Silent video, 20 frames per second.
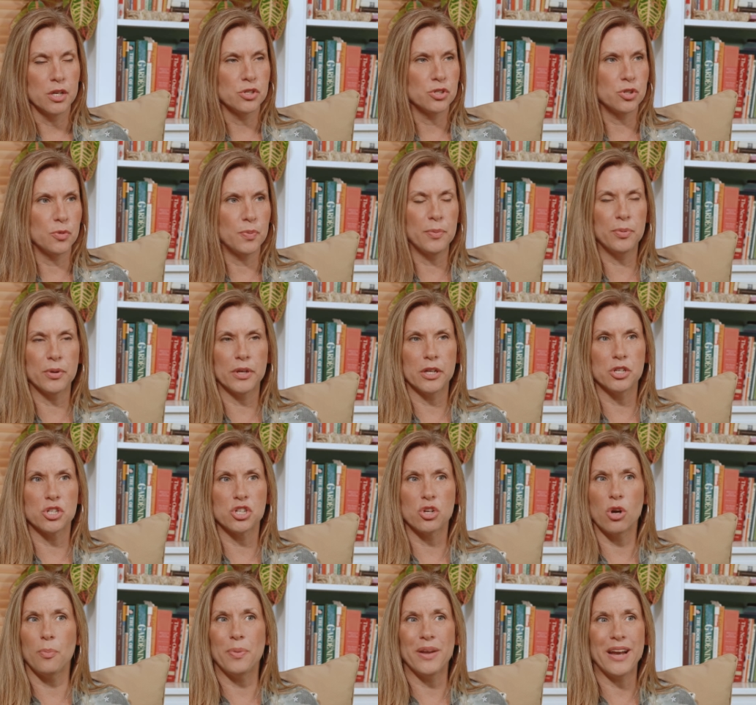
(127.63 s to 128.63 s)
So people can
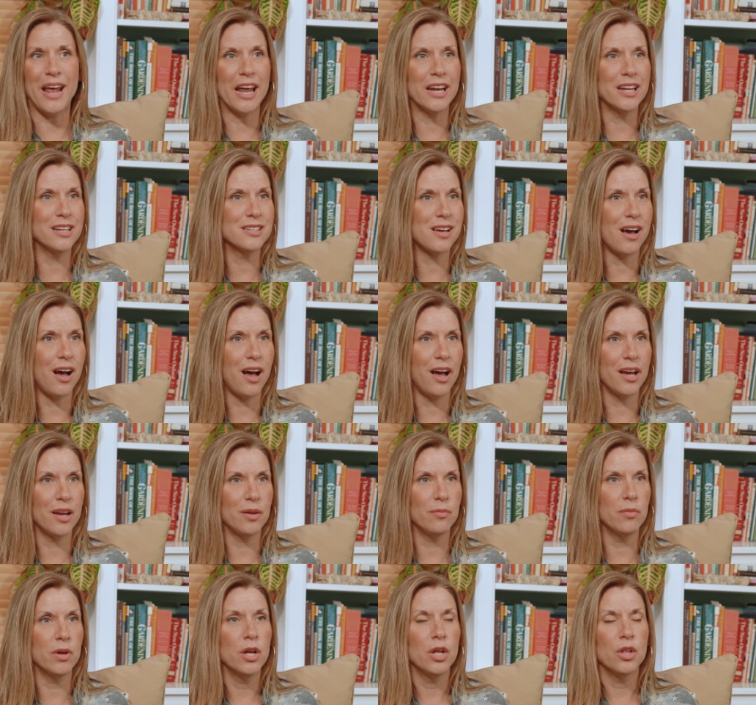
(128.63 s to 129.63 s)
show up at any
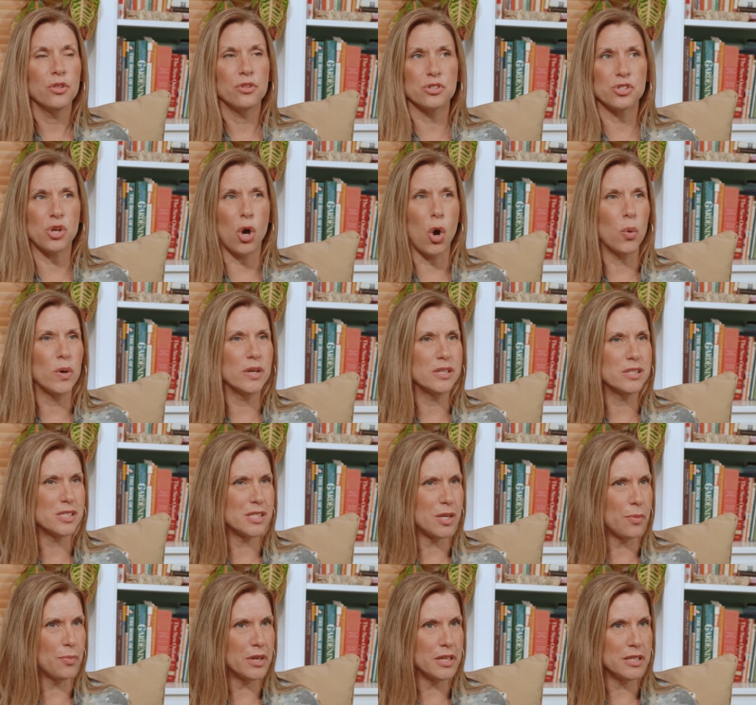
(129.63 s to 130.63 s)
time. There's always
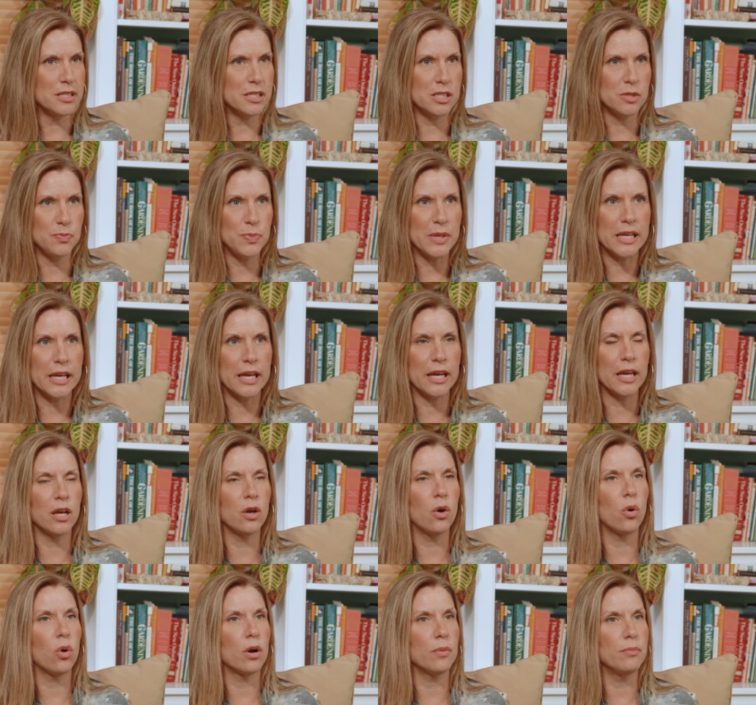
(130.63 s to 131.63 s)
somebody speaking
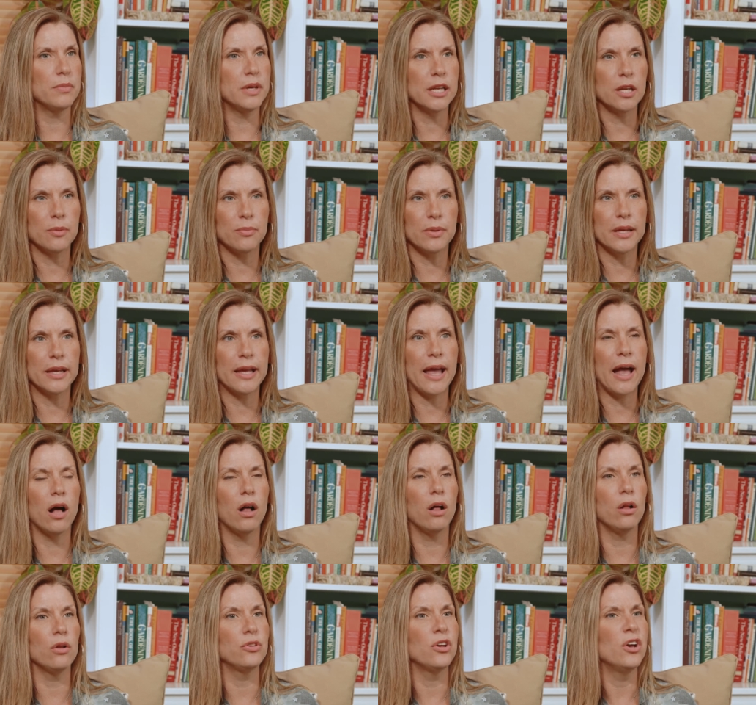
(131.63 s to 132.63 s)
or a meeting being
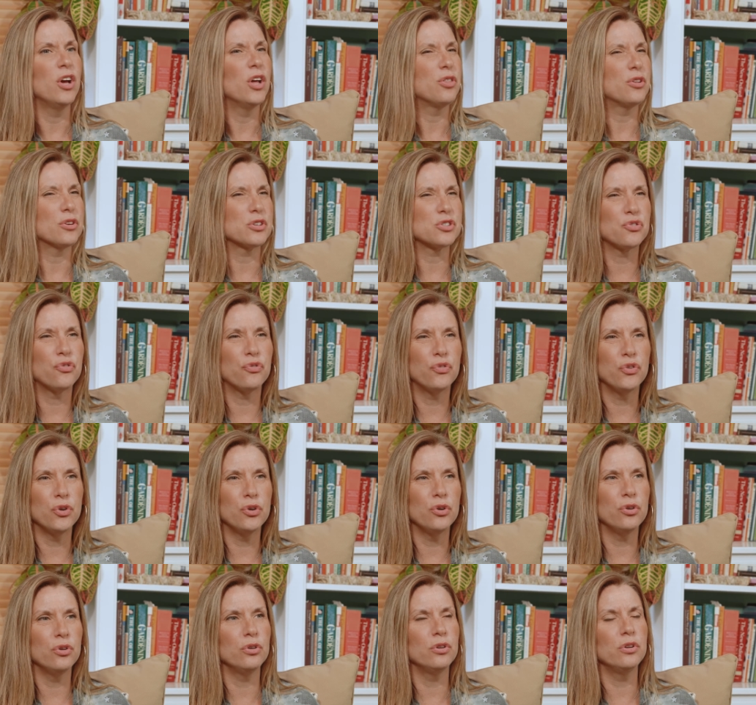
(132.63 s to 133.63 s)
held. There's
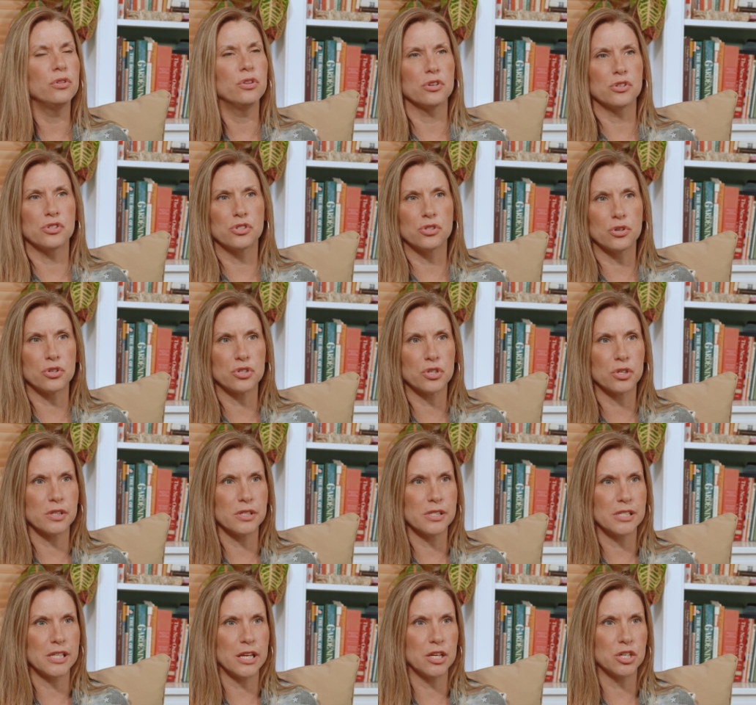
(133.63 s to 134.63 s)
food, there's
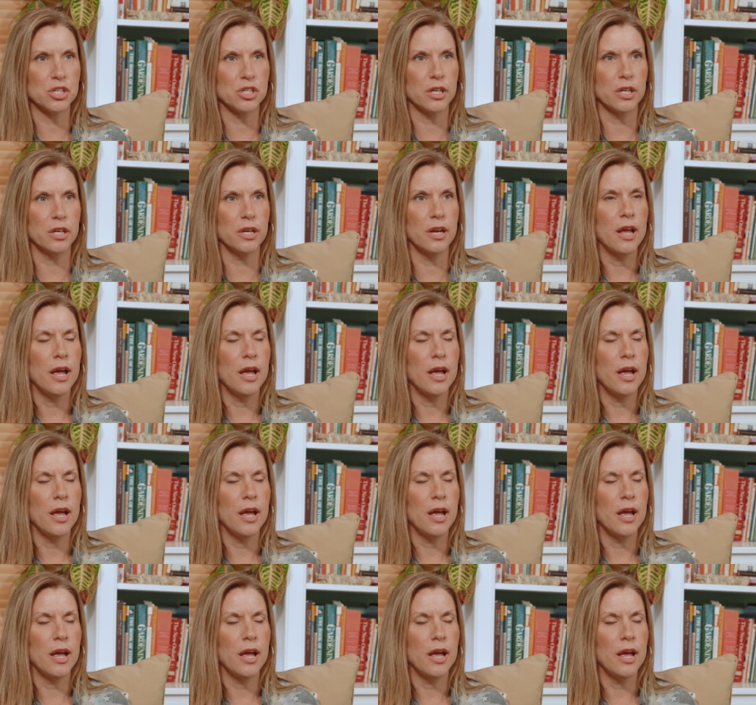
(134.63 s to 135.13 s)
socialization.